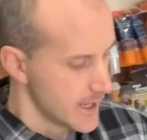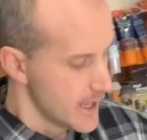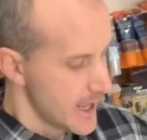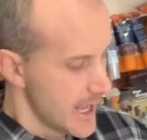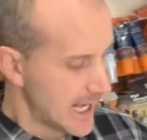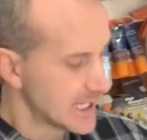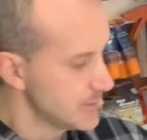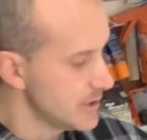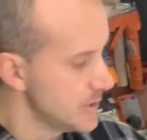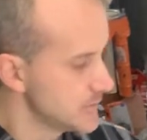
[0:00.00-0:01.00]
And I'm going to
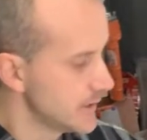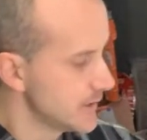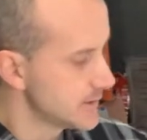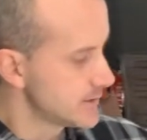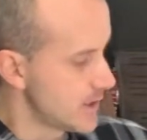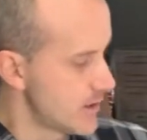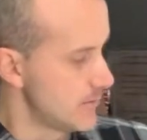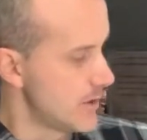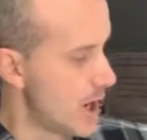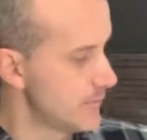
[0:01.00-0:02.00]
be using
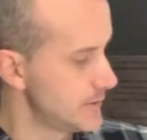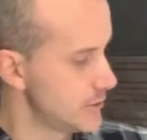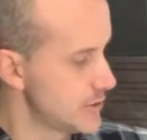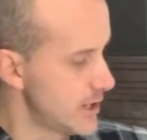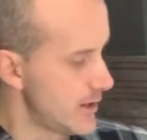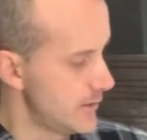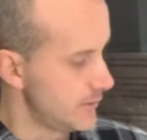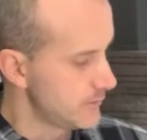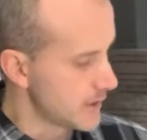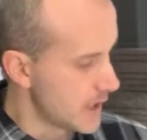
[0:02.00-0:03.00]
some
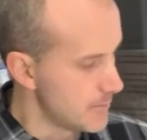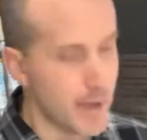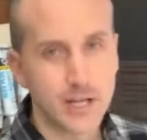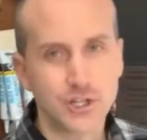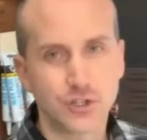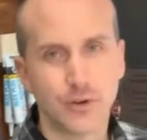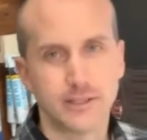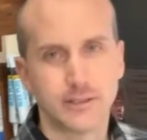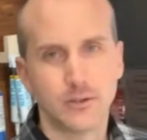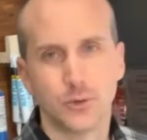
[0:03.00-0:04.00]
off-the-shelf magic
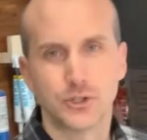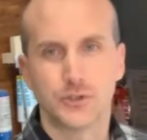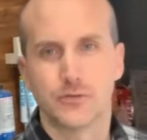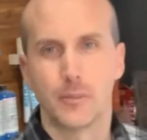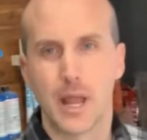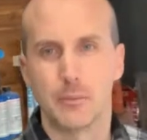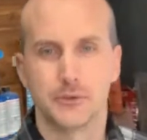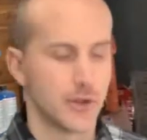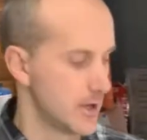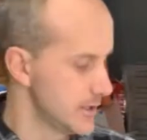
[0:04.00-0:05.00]
resin, which is from
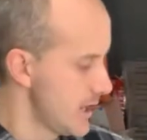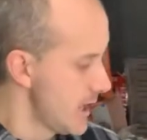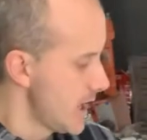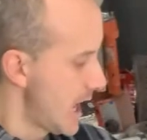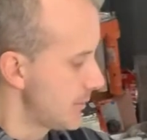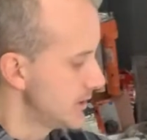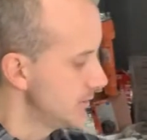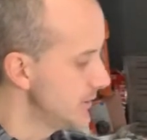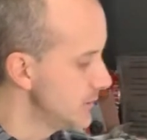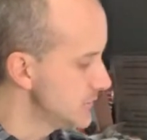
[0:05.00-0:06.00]
Amazon. I'm going to
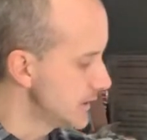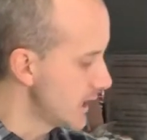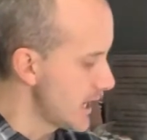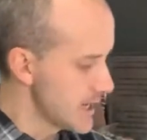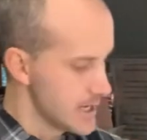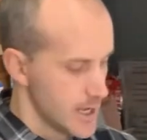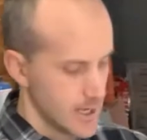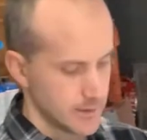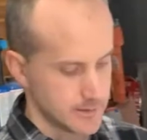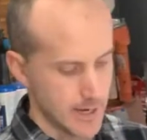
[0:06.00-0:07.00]
be using a
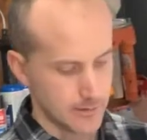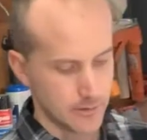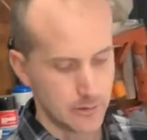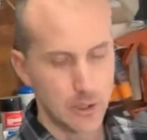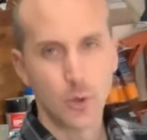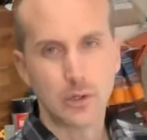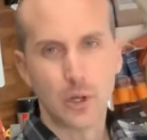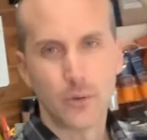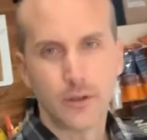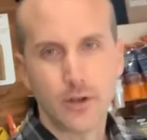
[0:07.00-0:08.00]
Technoglow
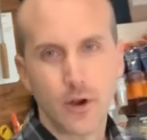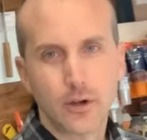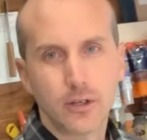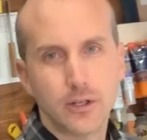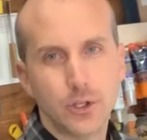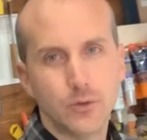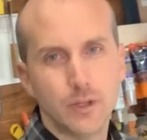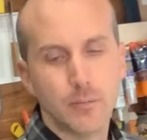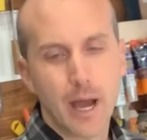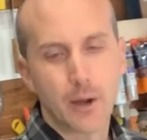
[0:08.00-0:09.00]
glow-in-the-dark
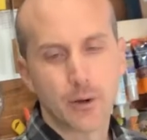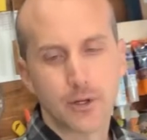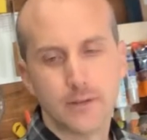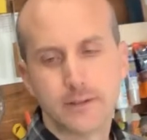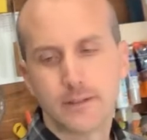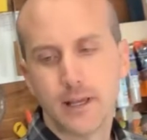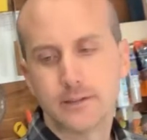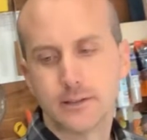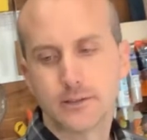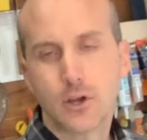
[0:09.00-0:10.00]
UV powder. In this case
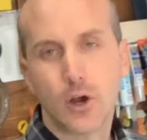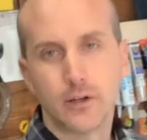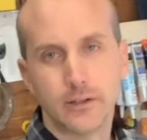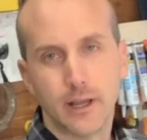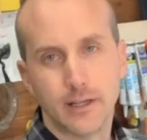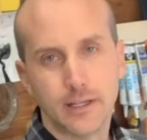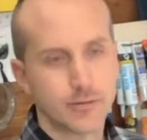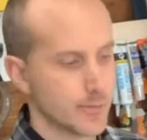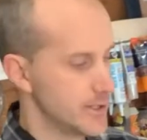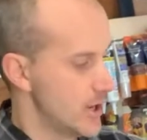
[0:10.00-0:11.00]
it's cotton candy for
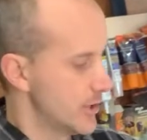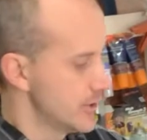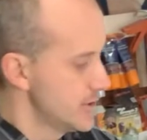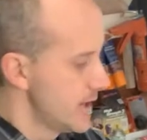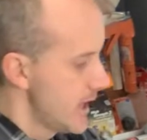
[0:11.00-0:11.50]
my daughter.